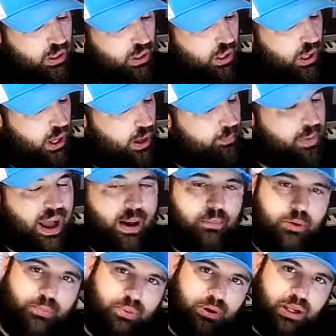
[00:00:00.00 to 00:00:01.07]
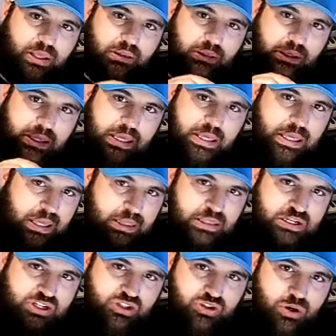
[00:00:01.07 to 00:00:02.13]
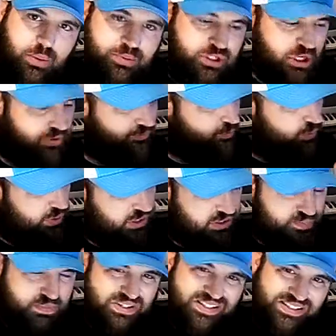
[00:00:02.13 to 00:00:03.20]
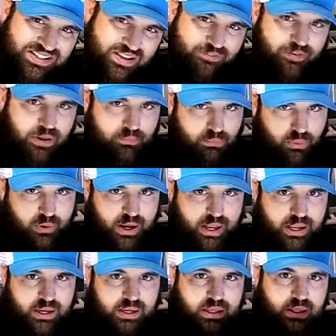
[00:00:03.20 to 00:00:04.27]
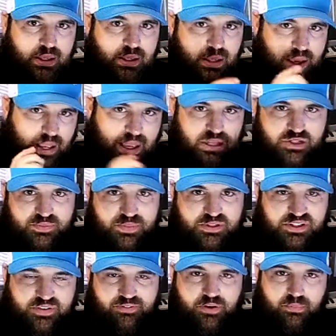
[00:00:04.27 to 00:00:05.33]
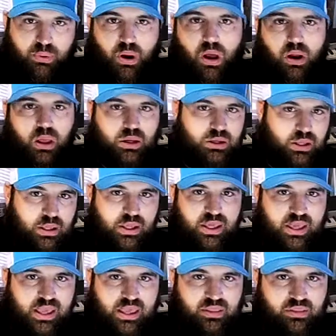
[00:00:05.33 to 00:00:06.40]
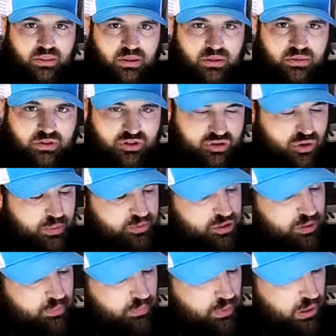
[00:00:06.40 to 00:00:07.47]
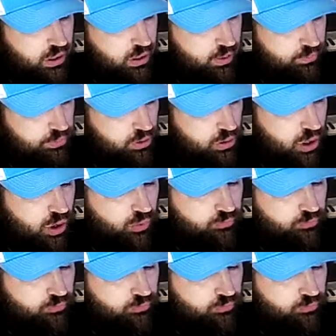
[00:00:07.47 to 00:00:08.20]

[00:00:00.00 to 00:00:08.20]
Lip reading: I'm going to put a link in the description for this specific brand and specific product in the description below